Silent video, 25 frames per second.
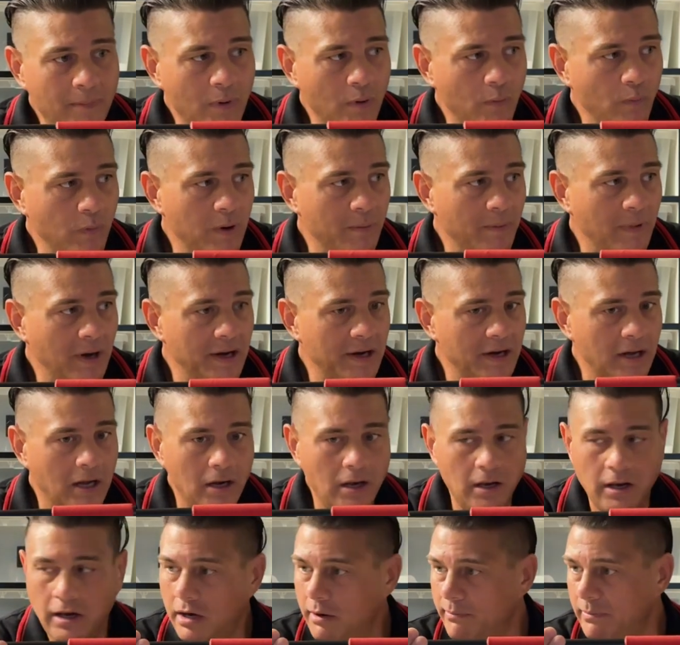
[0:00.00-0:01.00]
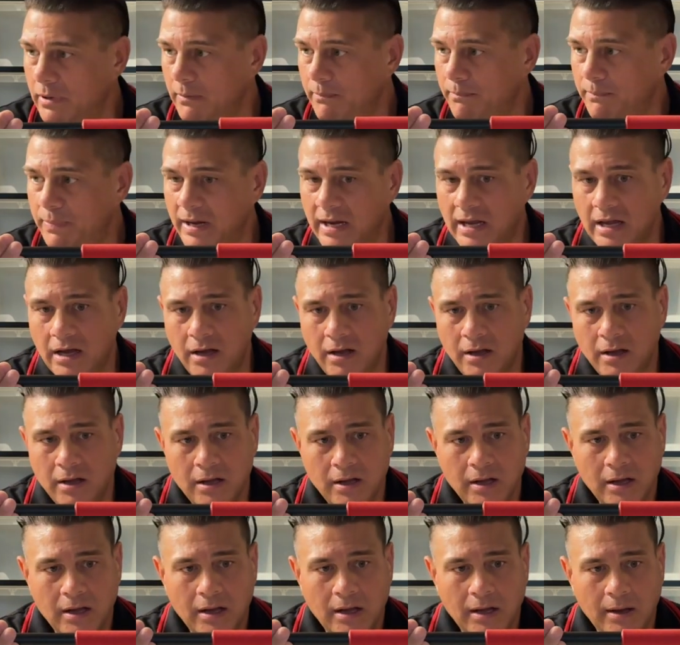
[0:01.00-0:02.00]
We made it a little bit bigger,
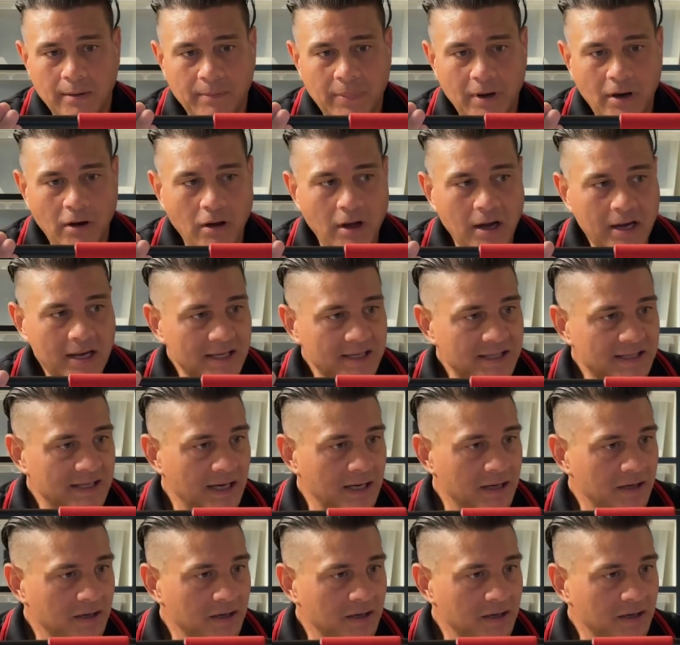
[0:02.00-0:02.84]
but like I said,